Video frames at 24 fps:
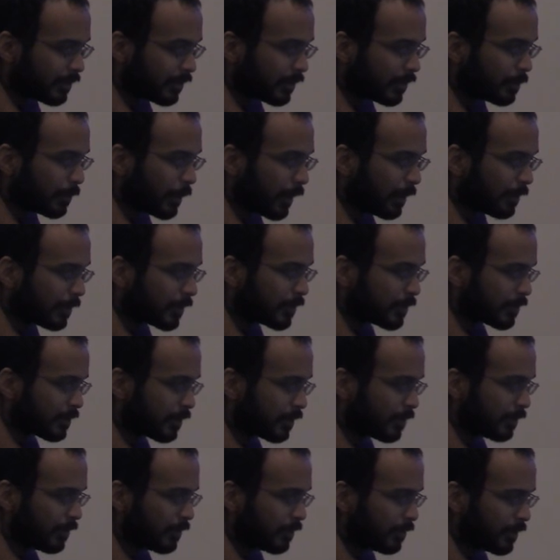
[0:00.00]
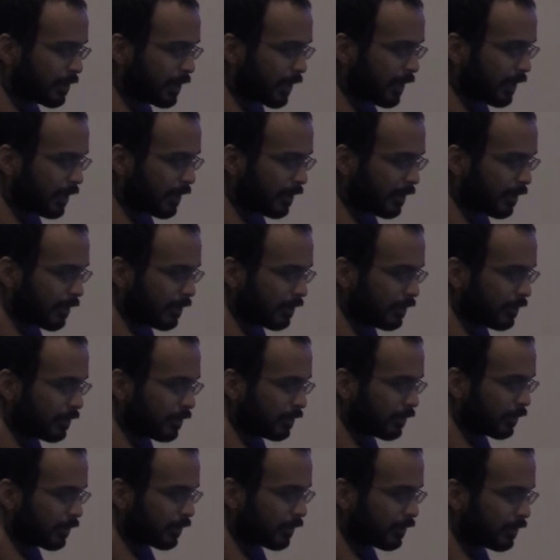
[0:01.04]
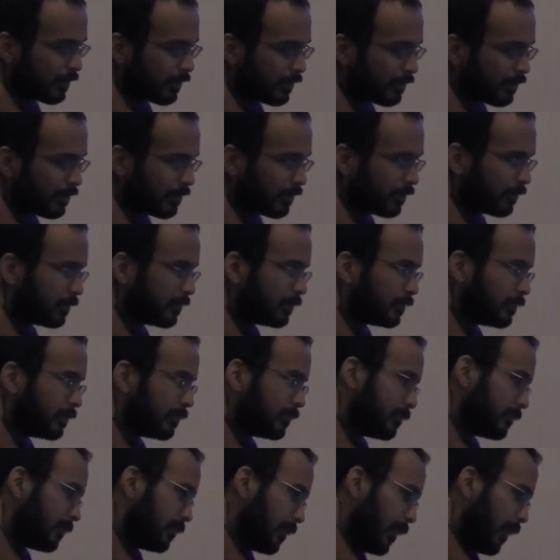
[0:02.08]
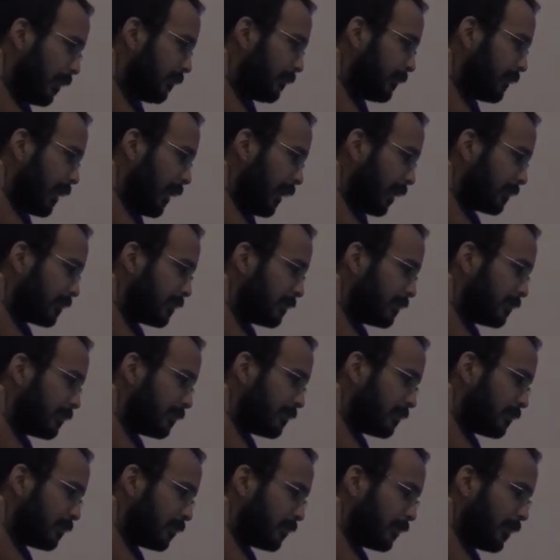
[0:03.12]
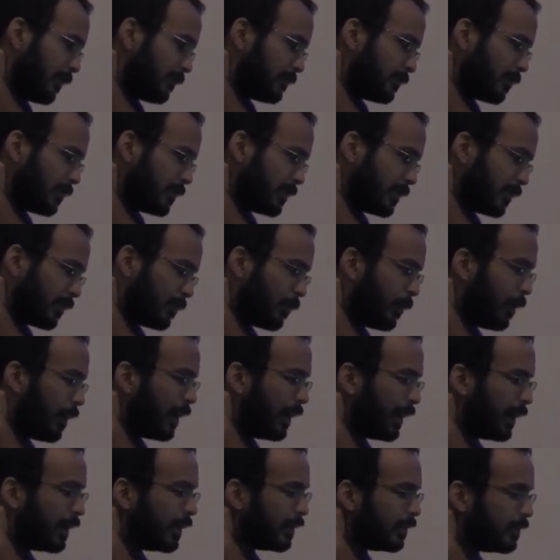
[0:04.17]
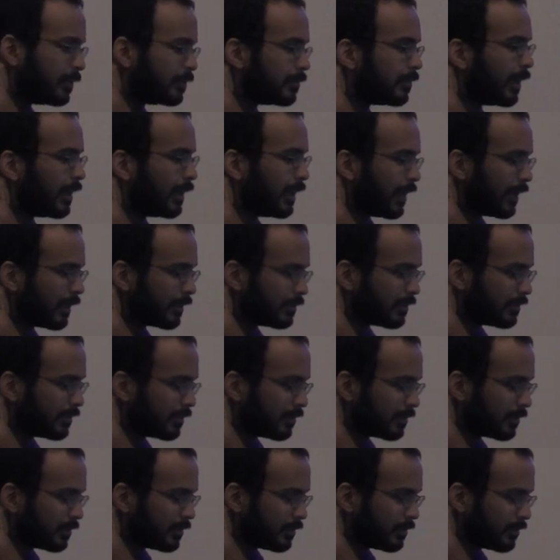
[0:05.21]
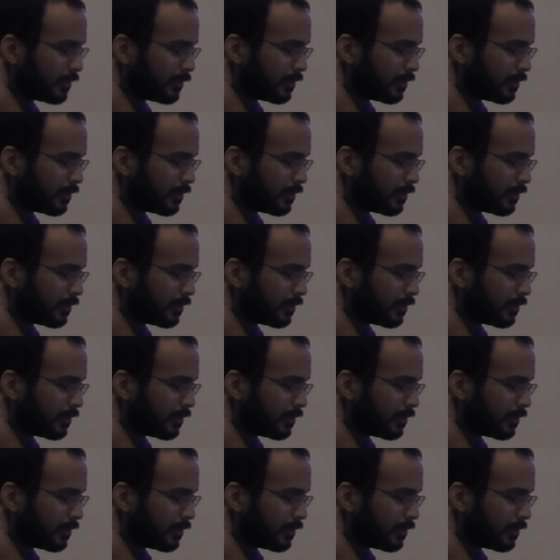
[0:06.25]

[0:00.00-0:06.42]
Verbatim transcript: turn power. So you would take in your left axis or left joystick Y, your right axis.